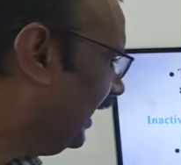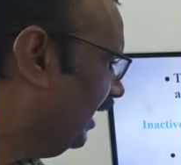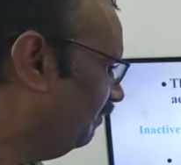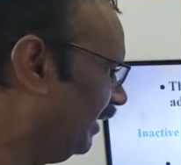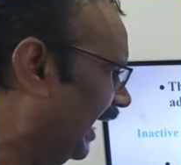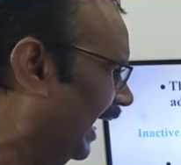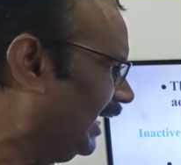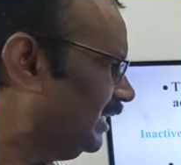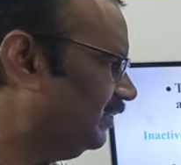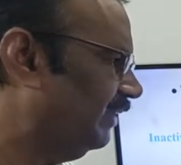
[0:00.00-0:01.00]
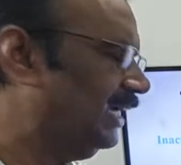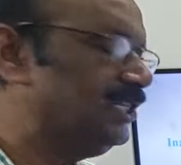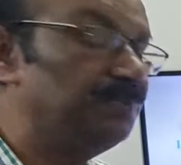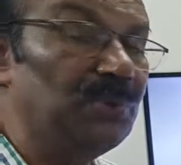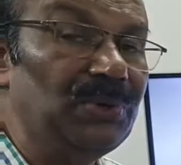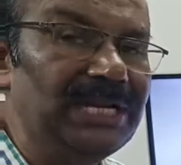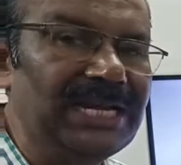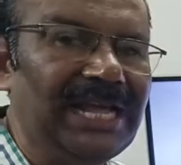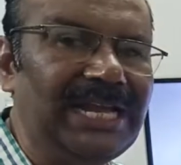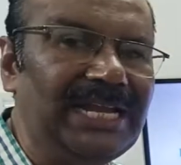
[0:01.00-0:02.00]
AMP activates protein
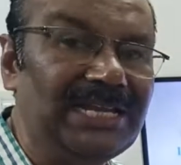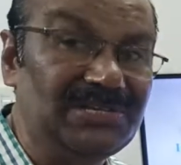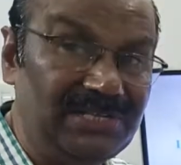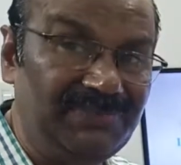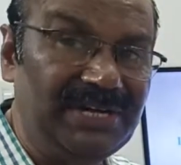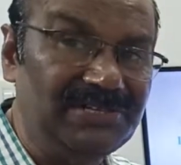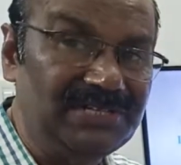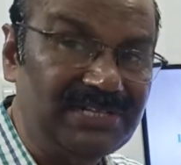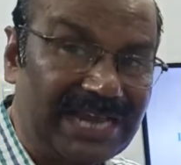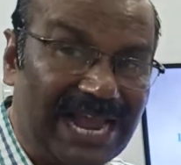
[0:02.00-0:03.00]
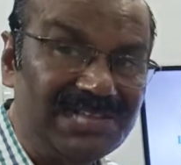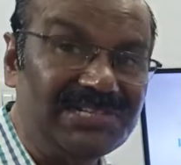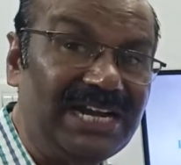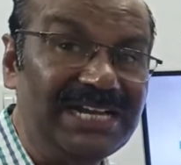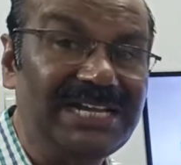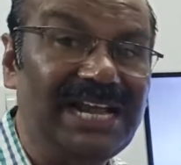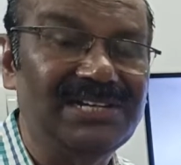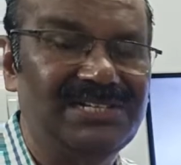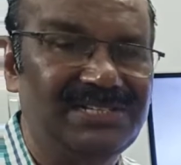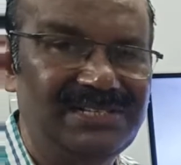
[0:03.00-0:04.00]
kinase. See, friends, it's cascading
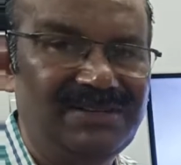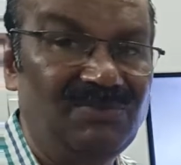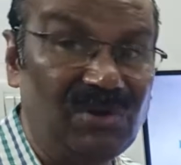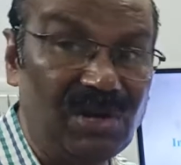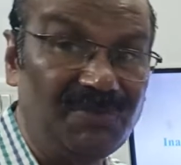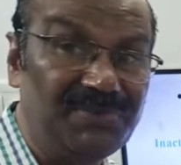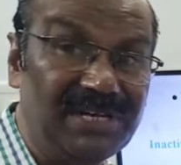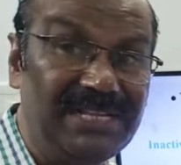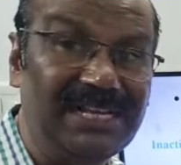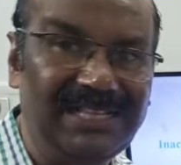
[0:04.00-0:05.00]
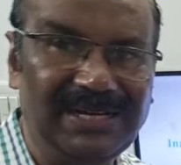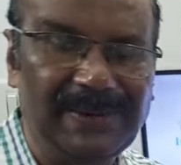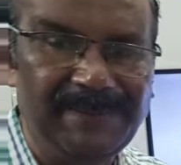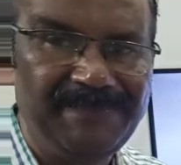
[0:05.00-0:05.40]
reactions, one after the other.